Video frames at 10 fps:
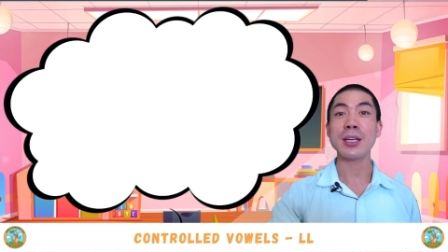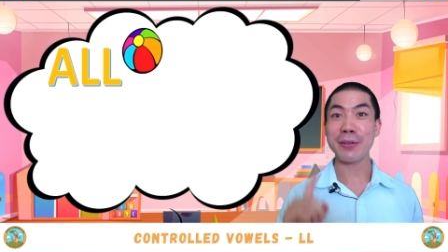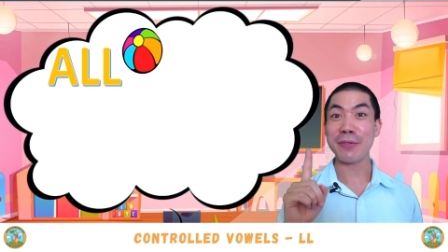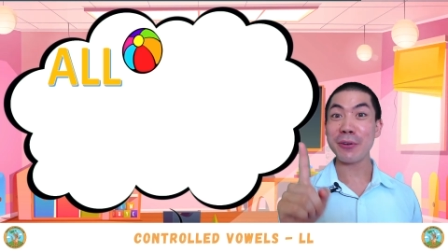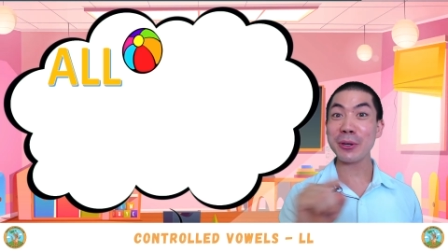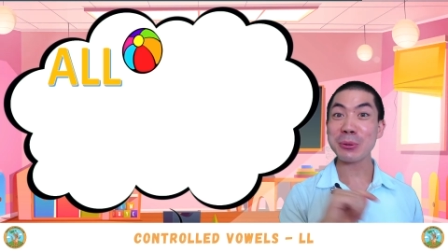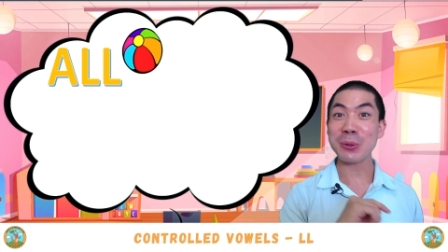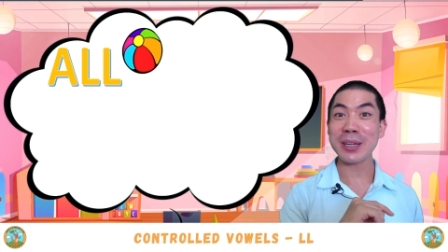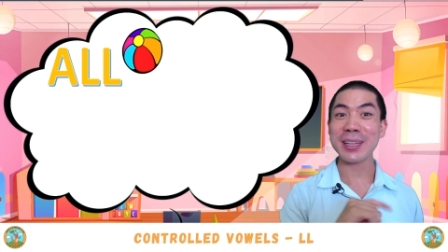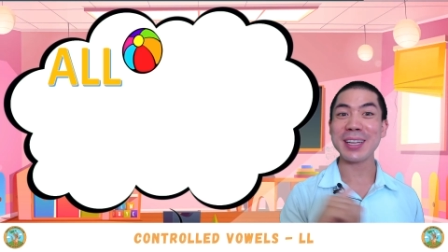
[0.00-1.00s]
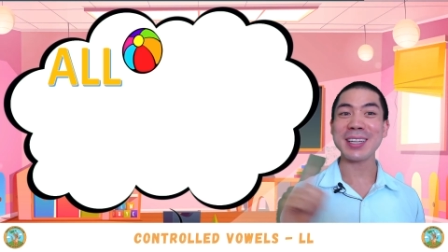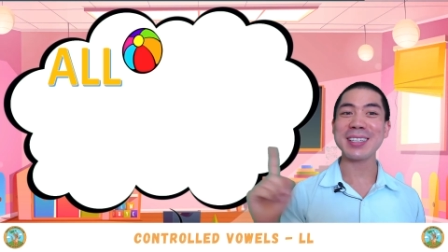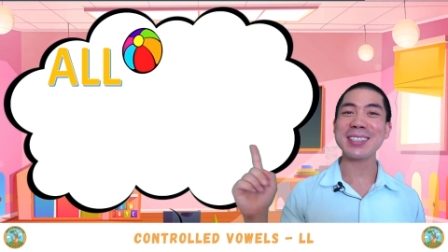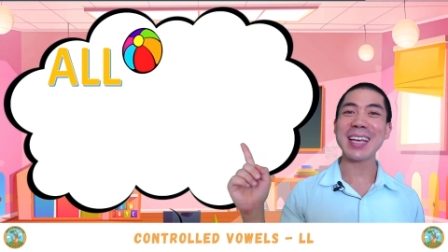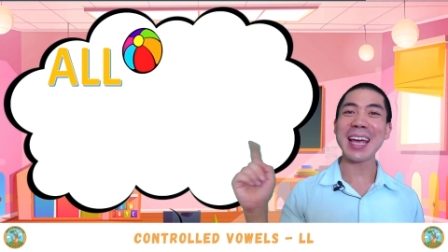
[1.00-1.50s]
The first one
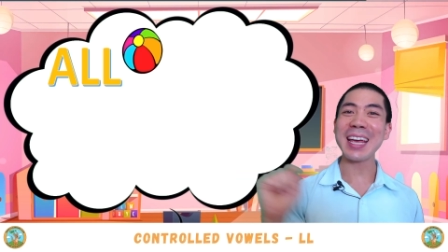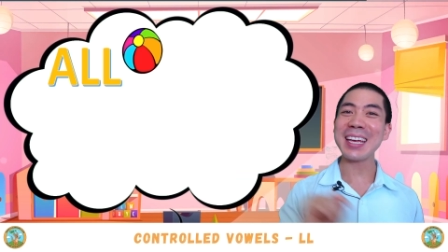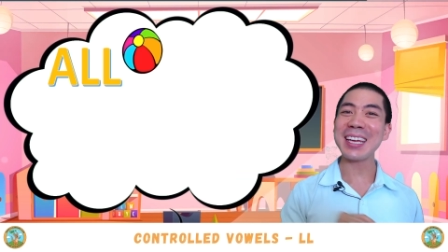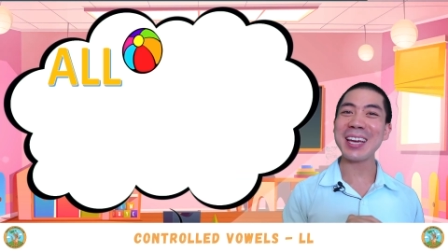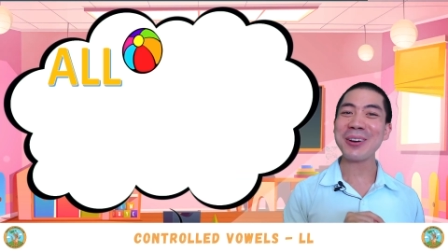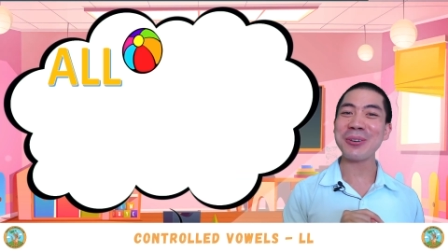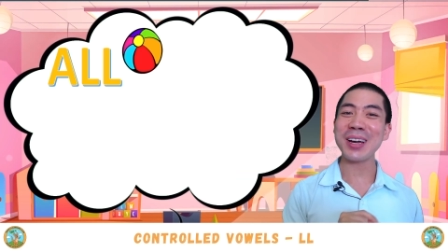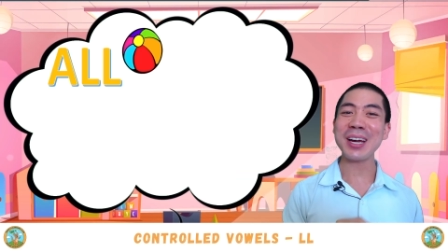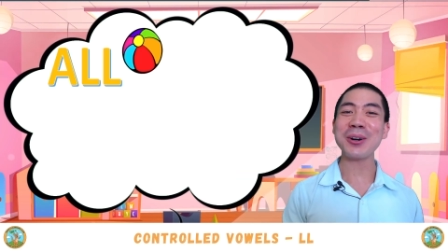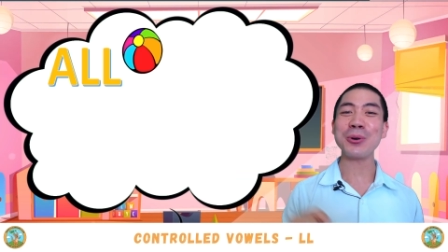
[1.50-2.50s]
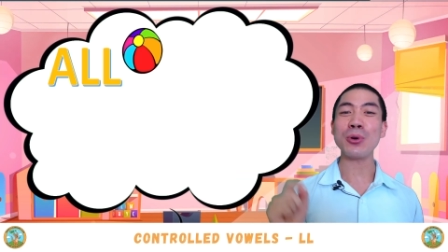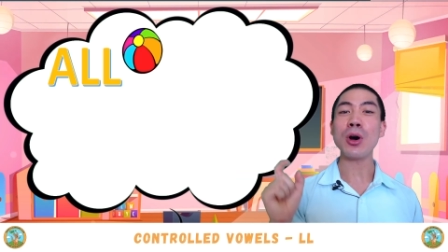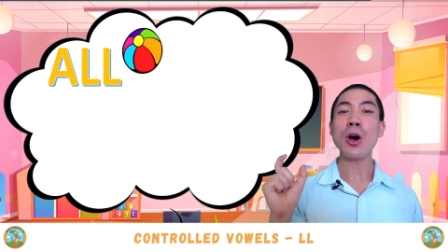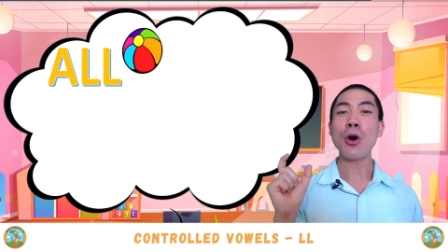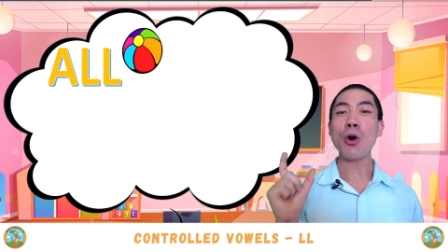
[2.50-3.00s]
is ALL,
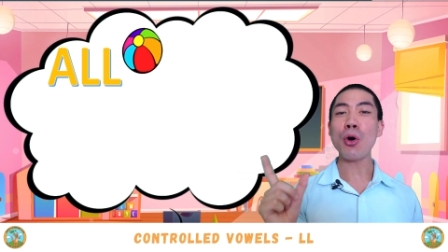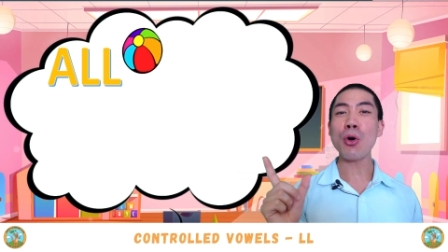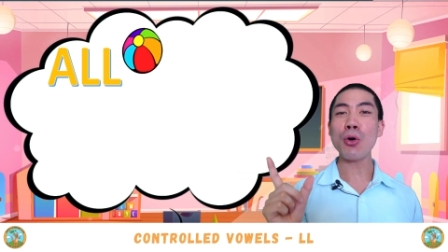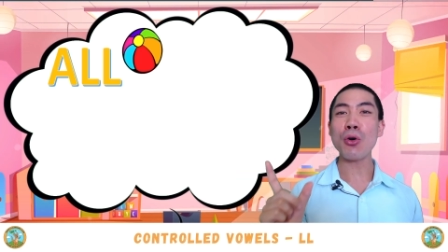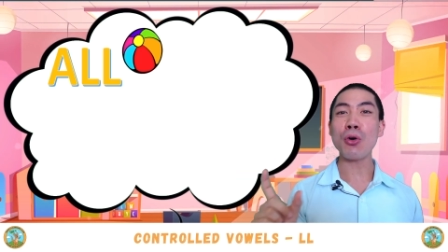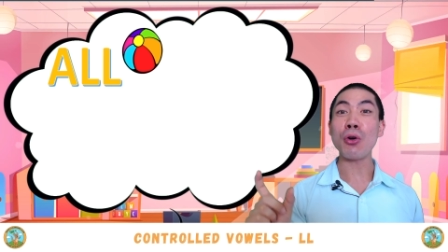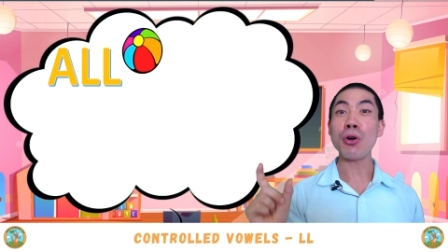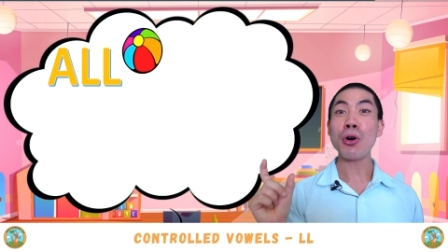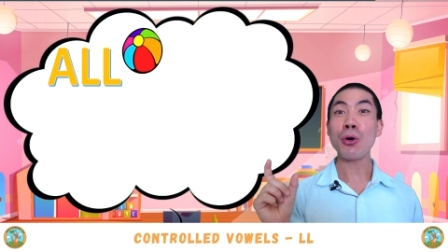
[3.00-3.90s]
or,